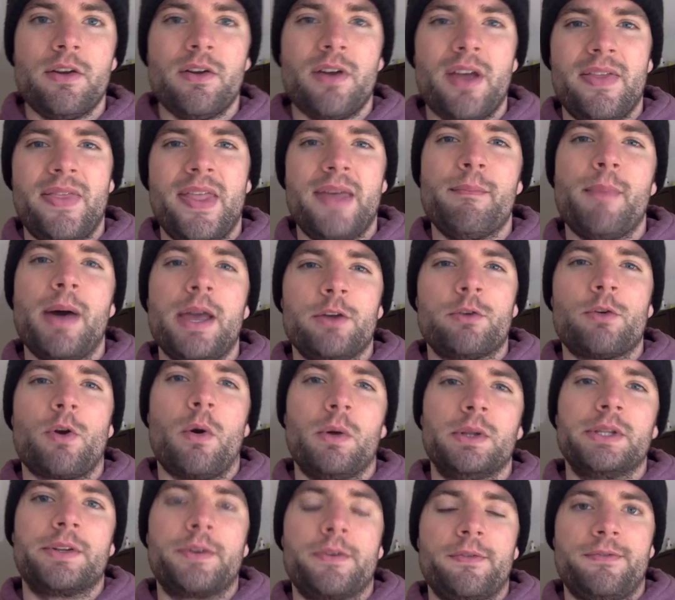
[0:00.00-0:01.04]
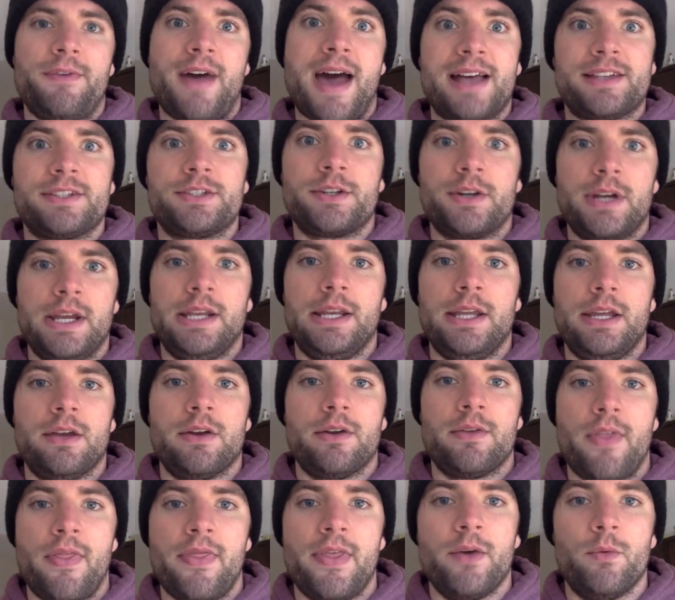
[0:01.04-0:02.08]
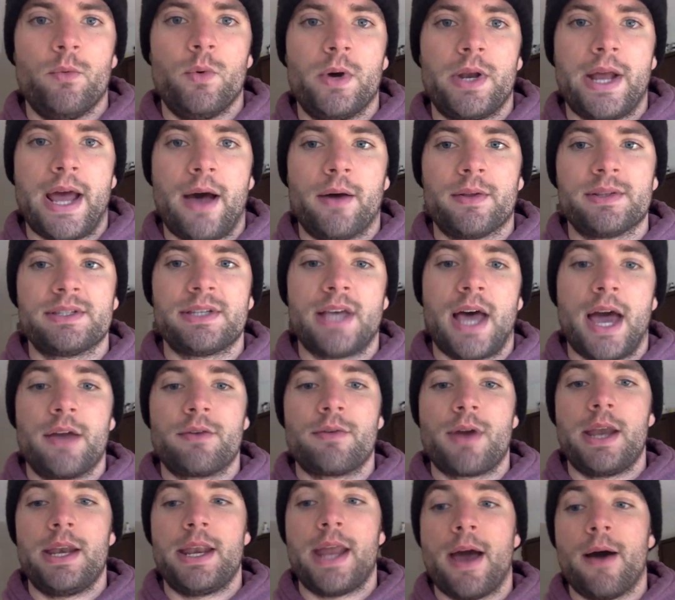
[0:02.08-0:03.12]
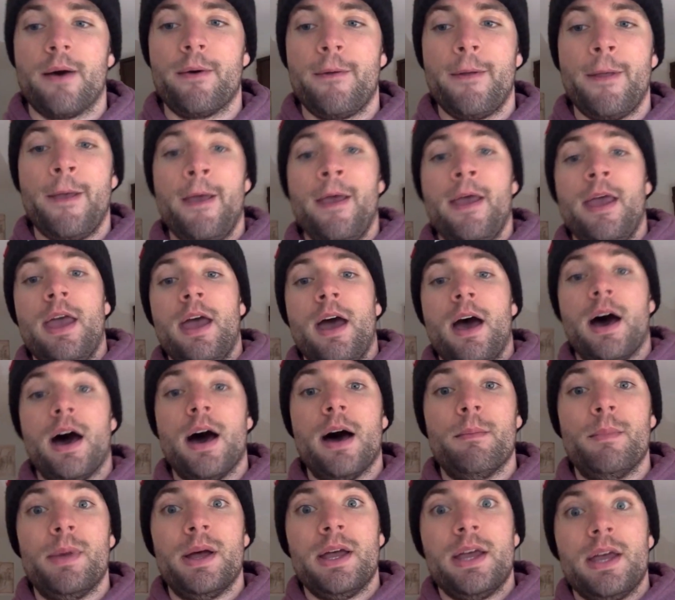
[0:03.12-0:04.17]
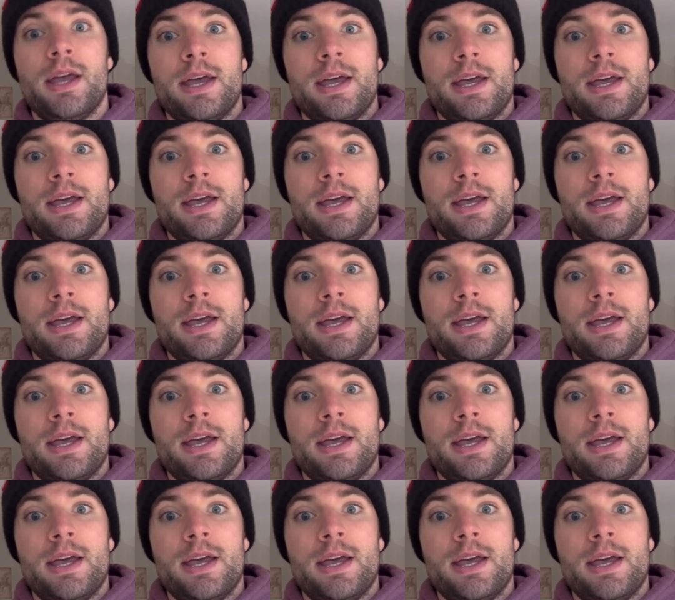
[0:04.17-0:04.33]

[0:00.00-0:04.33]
and they might grow a little faster in here than they would outside right now.